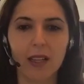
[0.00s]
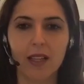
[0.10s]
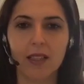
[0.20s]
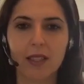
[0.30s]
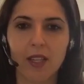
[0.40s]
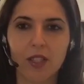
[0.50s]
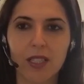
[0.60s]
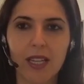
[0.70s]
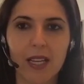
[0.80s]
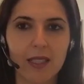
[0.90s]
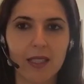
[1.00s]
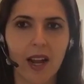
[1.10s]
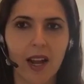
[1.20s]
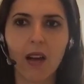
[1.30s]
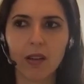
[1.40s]
Let's actually test it
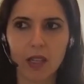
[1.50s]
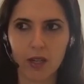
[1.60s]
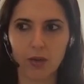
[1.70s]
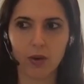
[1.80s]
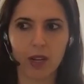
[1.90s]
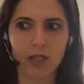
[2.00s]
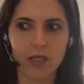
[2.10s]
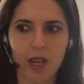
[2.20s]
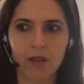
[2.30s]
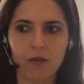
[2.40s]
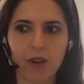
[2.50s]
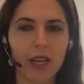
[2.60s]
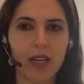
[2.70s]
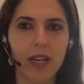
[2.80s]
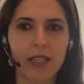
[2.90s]
out, and
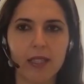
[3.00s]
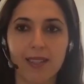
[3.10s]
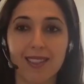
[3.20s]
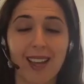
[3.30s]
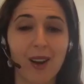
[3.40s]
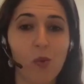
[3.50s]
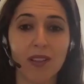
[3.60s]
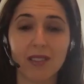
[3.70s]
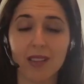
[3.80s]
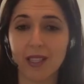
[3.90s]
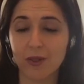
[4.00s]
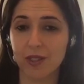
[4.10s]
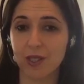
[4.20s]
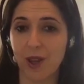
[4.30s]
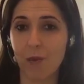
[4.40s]
recognize that it's not a
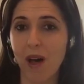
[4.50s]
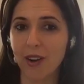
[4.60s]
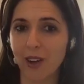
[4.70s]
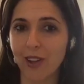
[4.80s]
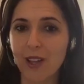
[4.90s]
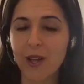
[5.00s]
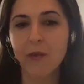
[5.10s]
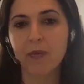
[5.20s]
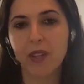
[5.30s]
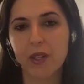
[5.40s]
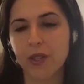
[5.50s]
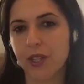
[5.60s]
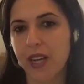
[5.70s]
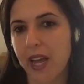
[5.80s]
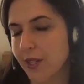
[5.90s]
one-size-fits-all model.
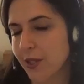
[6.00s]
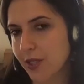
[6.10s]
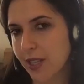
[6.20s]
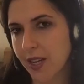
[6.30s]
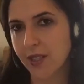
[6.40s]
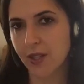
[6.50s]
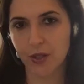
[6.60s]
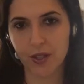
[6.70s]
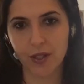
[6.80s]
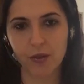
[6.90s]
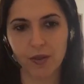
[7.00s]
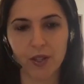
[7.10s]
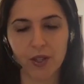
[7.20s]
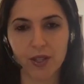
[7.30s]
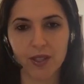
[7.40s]
Certain exercises or
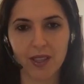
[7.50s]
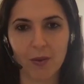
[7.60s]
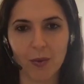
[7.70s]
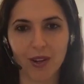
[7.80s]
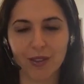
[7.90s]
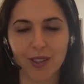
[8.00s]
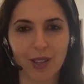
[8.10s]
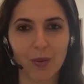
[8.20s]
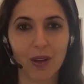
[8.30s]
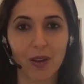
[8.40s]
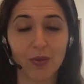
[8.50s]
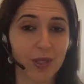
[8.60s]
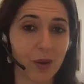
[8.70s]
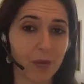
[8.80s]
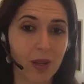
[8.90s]
interventions that work really well for
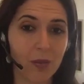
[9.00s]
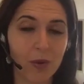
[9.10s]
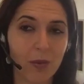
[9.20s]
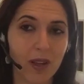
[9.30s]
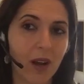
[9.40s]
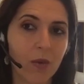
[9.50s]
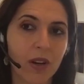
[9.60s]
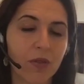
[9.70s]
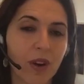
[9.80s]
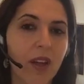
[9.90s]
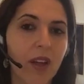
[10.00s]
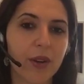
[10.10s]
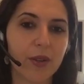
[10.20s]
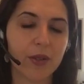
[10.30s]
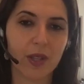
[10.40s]
some people may not work for
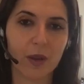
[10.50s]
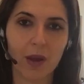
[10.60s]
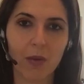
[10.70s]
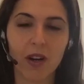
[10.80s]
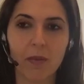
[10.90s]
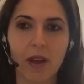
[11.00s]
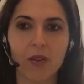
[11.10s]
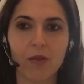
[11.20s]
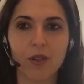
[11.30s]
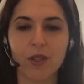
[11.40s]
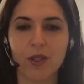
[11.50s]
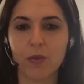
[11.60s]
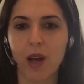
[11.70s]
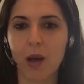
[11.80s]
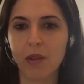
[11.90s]
others. It may work better for
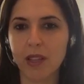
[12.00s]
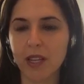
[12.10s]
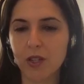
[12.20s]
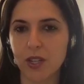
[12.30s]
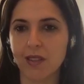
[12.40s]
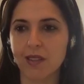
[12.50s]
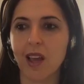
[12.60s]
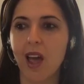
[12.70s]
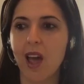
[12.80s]
certain populations.